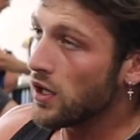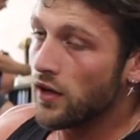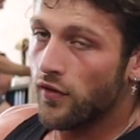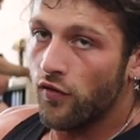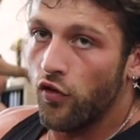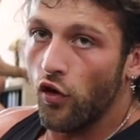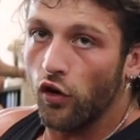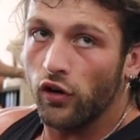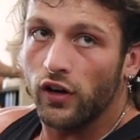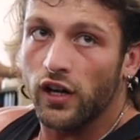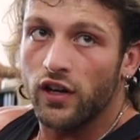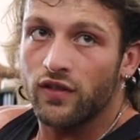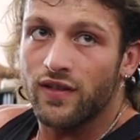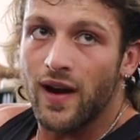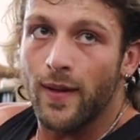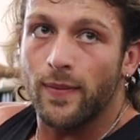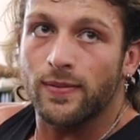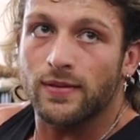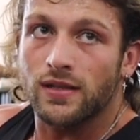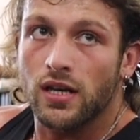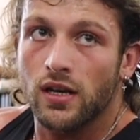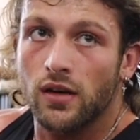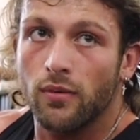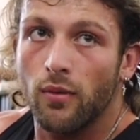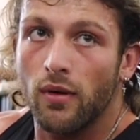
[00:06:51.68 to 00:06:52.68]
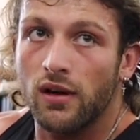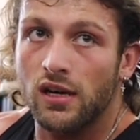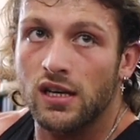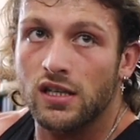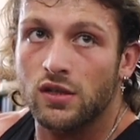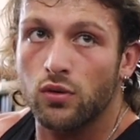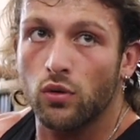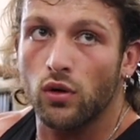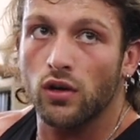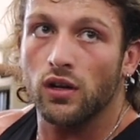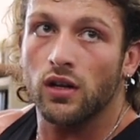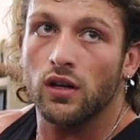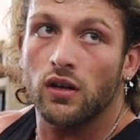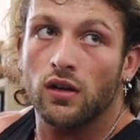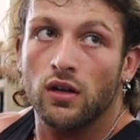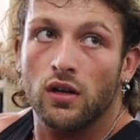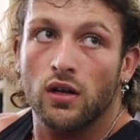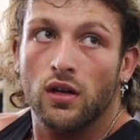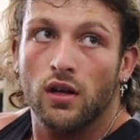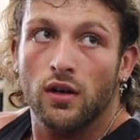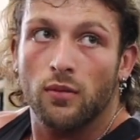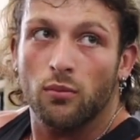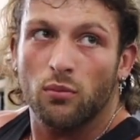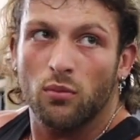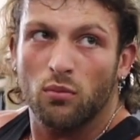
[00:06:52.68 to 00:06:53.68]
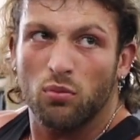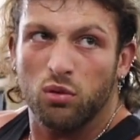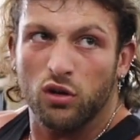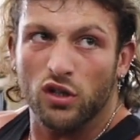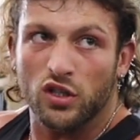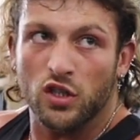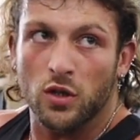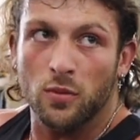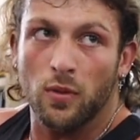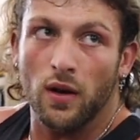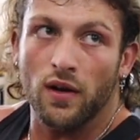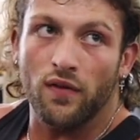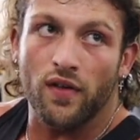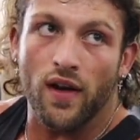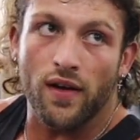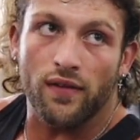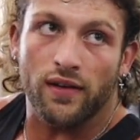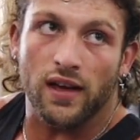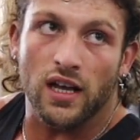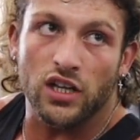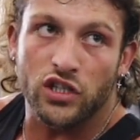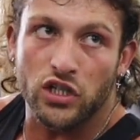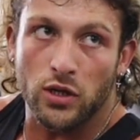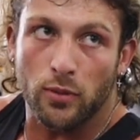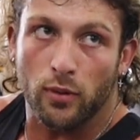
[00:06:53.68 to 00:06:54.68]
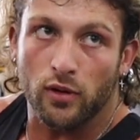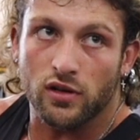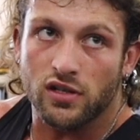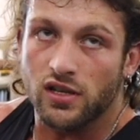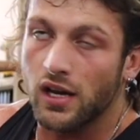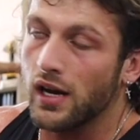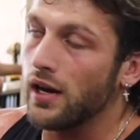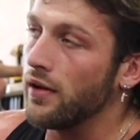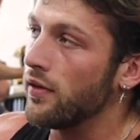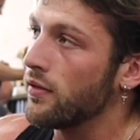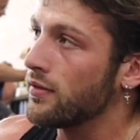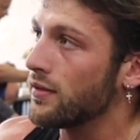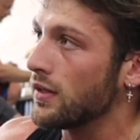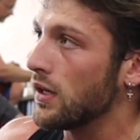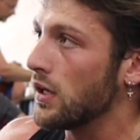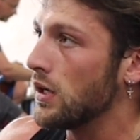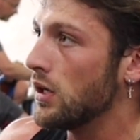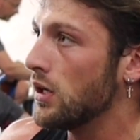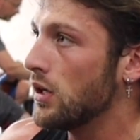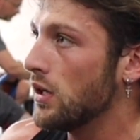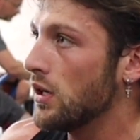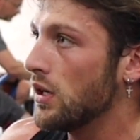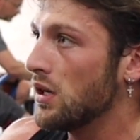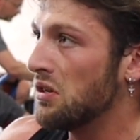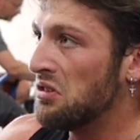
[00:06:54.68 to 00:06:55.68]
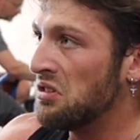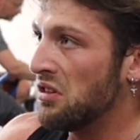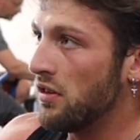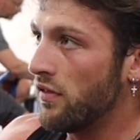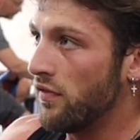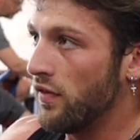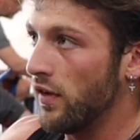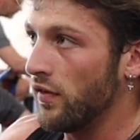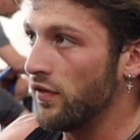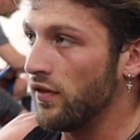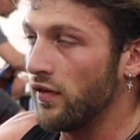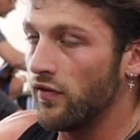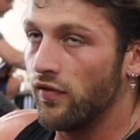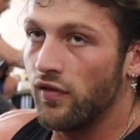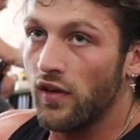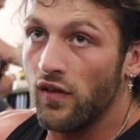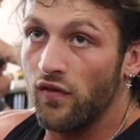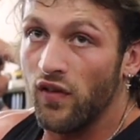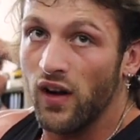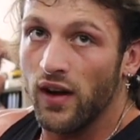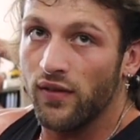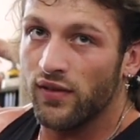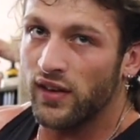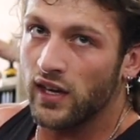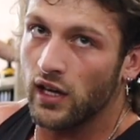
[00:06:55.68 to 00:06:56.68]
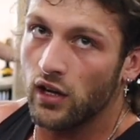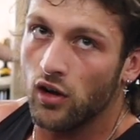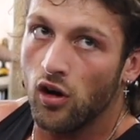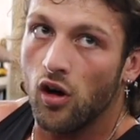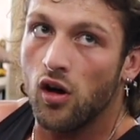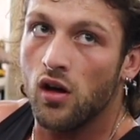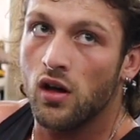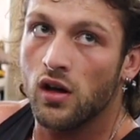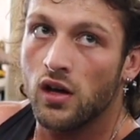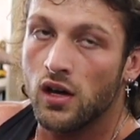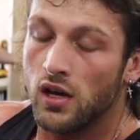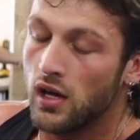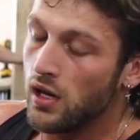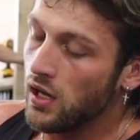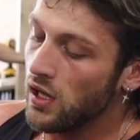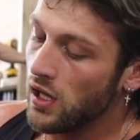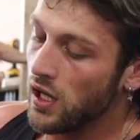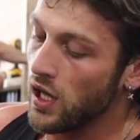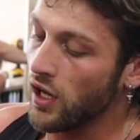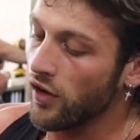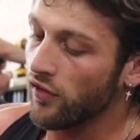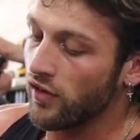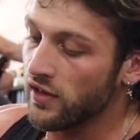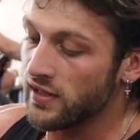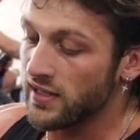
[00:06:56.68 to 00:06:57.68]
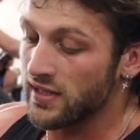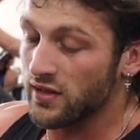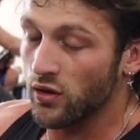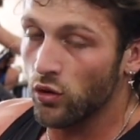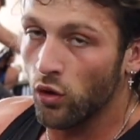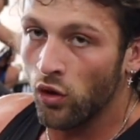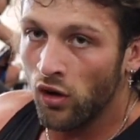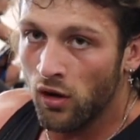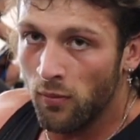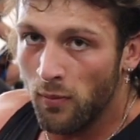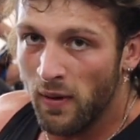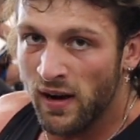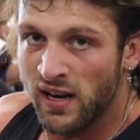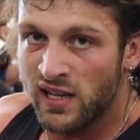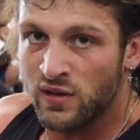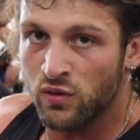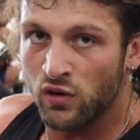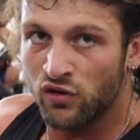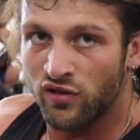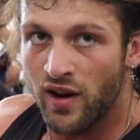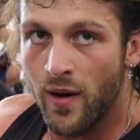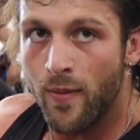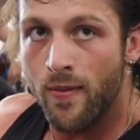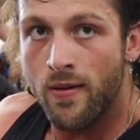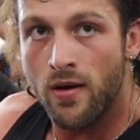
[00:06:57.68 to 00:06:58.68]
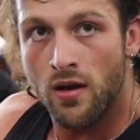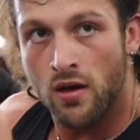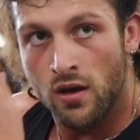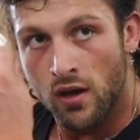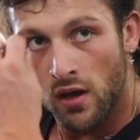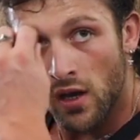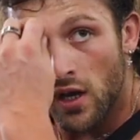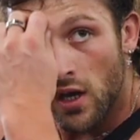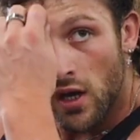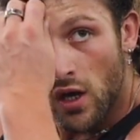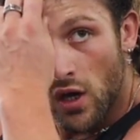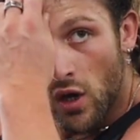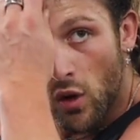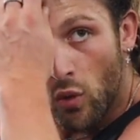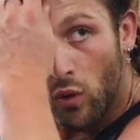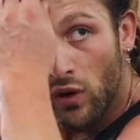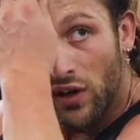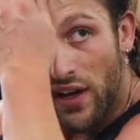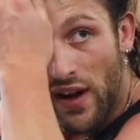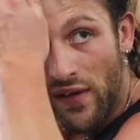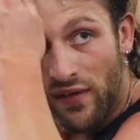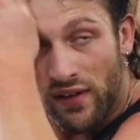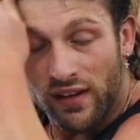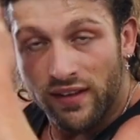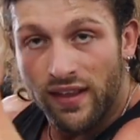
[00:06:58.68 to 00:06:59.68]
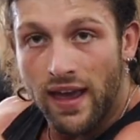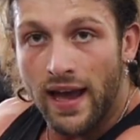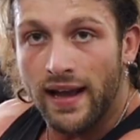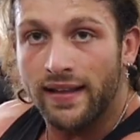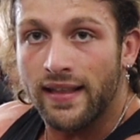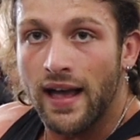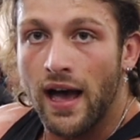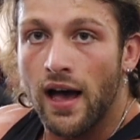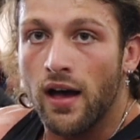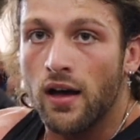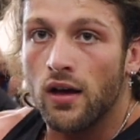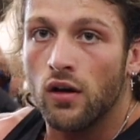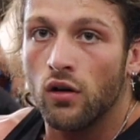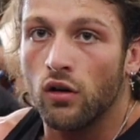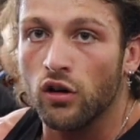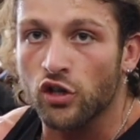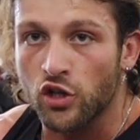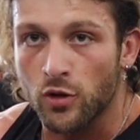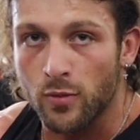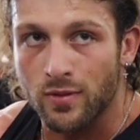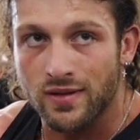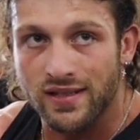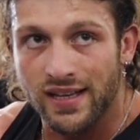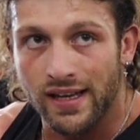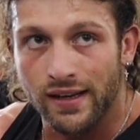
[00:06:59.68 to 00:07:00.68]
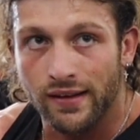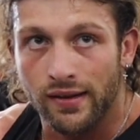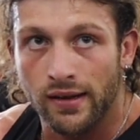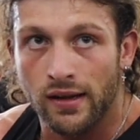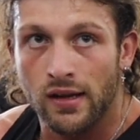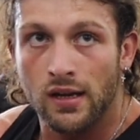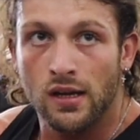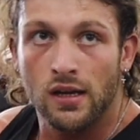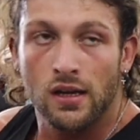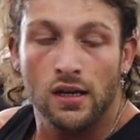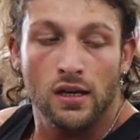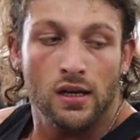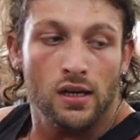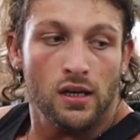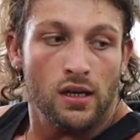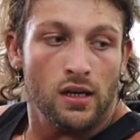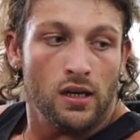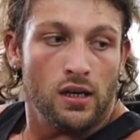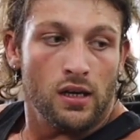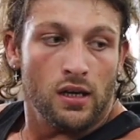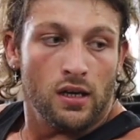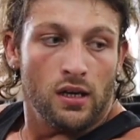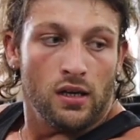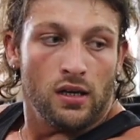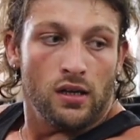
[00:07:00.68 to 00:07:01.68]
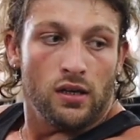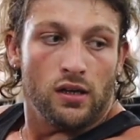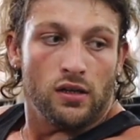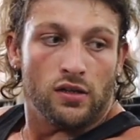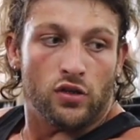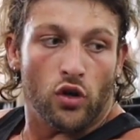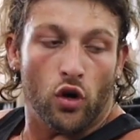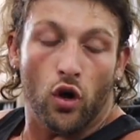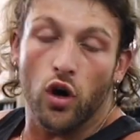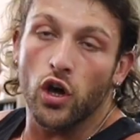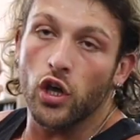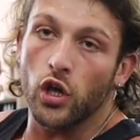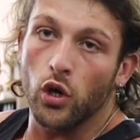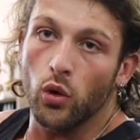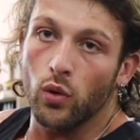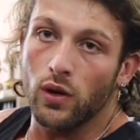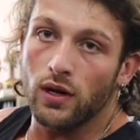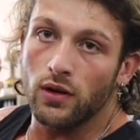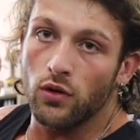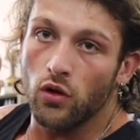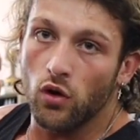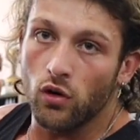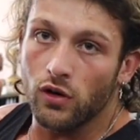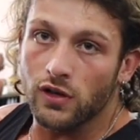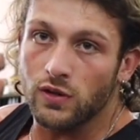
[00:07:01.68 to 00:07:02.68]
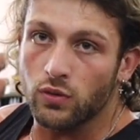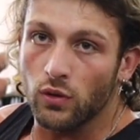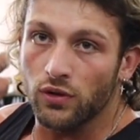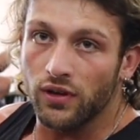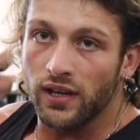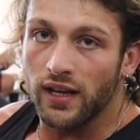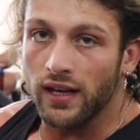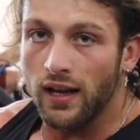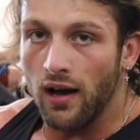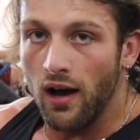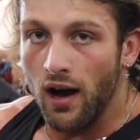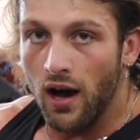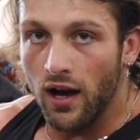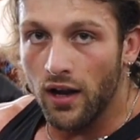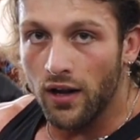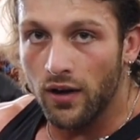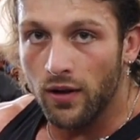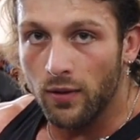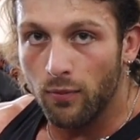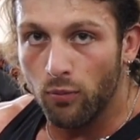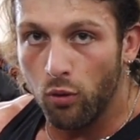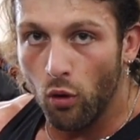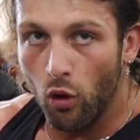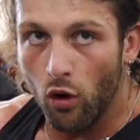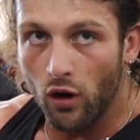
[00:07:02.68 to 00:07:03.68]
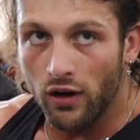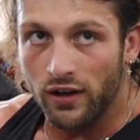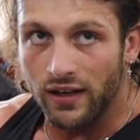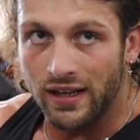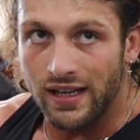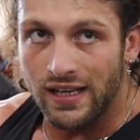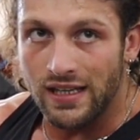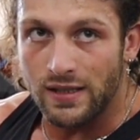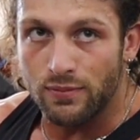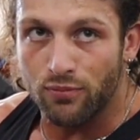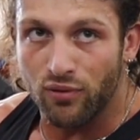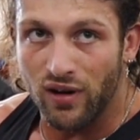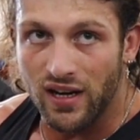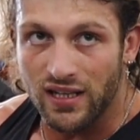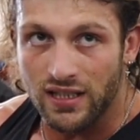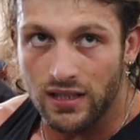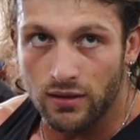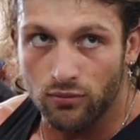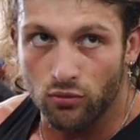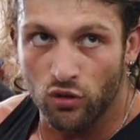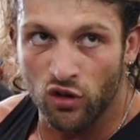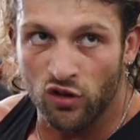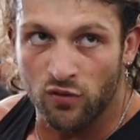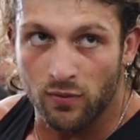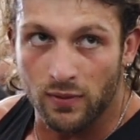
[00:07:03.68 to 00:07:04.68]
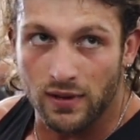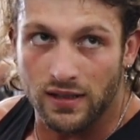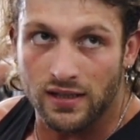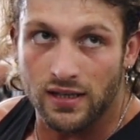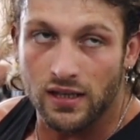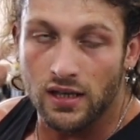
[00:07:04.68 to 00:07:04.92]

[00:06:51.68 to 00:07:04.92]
14 reps, minus 1, plus 2.5 kg per side, so 55 kilo increase as a whole, minus 1 rep. We'll definitely take that 100%. So you will notice one thing on both of these pressing movements